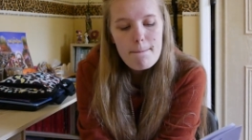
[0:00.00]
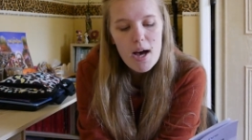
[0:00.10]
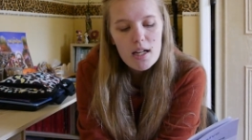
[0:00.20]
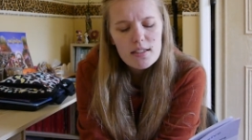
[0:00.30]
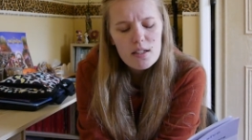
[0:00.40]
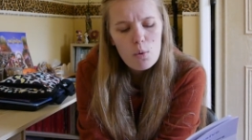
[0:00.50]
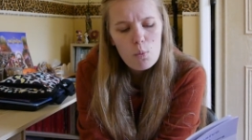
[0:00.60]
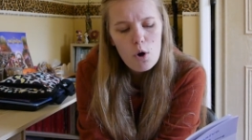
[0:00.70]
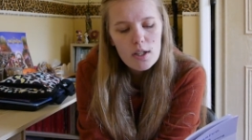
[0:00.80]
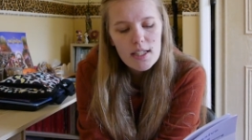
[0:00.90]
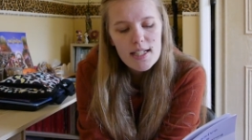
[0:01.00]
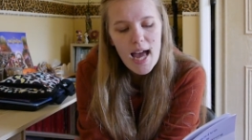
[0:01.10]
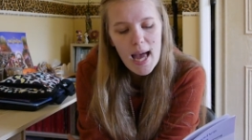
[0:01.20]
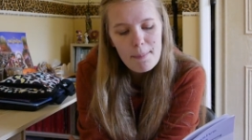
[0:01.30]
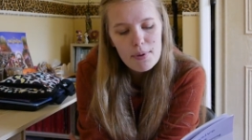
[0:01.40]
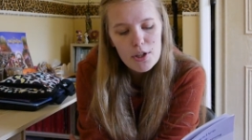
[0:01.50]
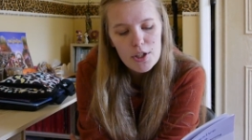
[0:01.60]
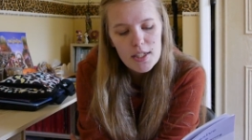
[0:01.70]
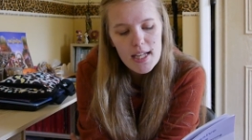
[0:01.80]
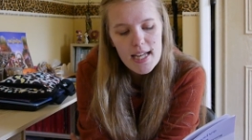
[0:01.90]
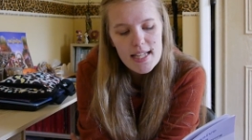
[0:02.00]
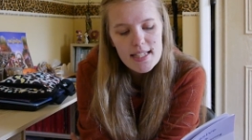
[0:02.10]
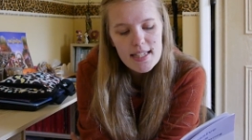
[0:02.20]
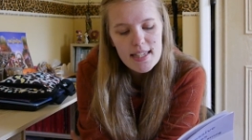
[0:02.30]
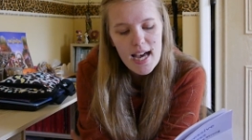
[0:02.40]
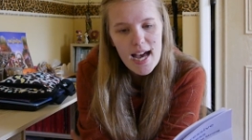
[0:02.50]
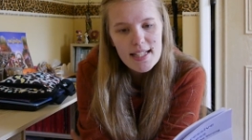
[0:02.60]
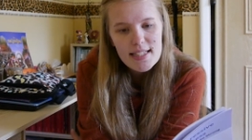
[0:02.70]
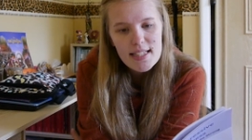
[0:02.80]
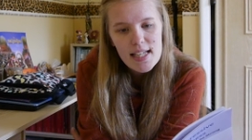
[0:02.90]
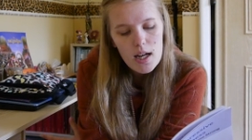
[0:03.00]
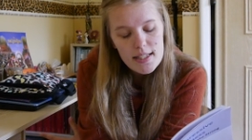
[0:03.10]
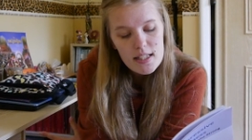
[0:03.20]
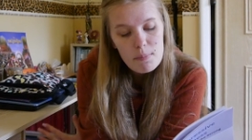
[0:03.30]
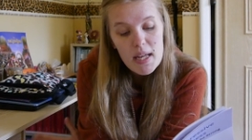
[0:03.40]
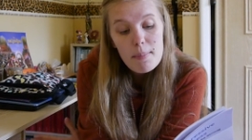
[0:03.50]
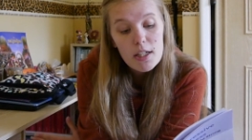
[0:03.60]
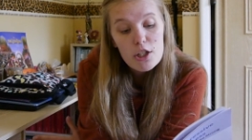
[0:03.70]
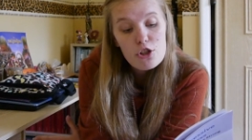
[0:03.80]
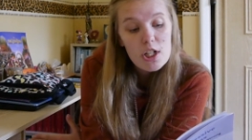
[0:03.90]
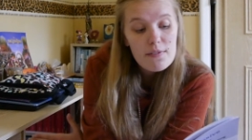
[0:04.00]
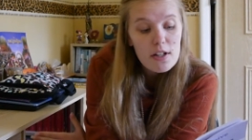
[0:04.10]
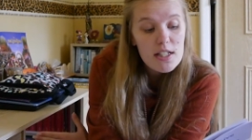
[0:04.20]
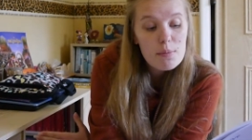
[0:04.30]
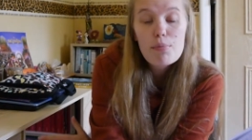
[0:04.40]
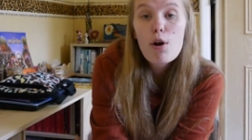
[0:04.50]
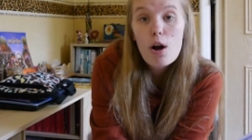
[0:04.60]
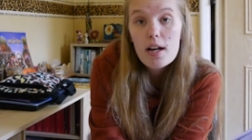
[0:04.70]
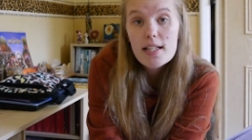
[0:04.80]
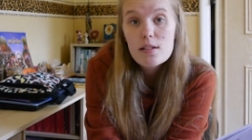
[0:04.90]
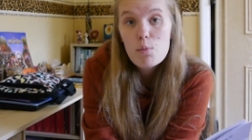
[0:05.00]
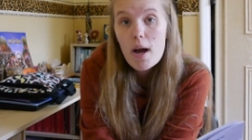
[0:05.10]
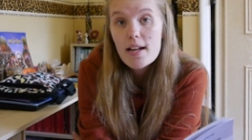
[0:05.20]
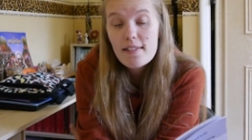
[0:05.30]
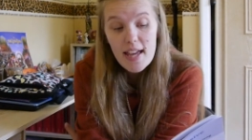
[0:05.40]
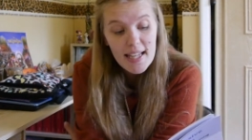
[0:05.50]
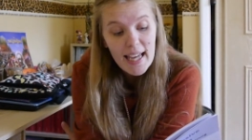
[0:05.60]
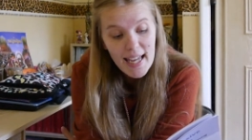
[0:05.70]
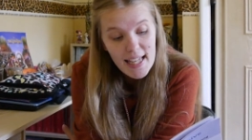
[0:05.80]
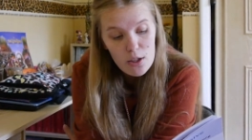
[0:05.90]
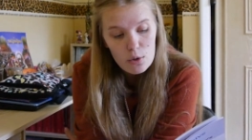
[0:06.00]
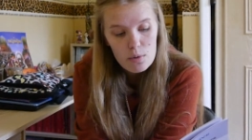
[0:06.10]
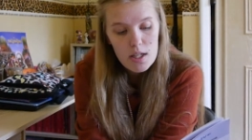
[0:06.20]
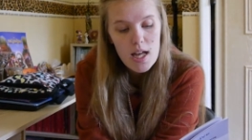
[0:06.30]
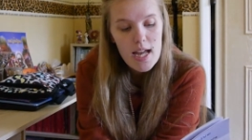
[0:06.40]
But what can happen is that, he says, people are usually very surprised when they get ill.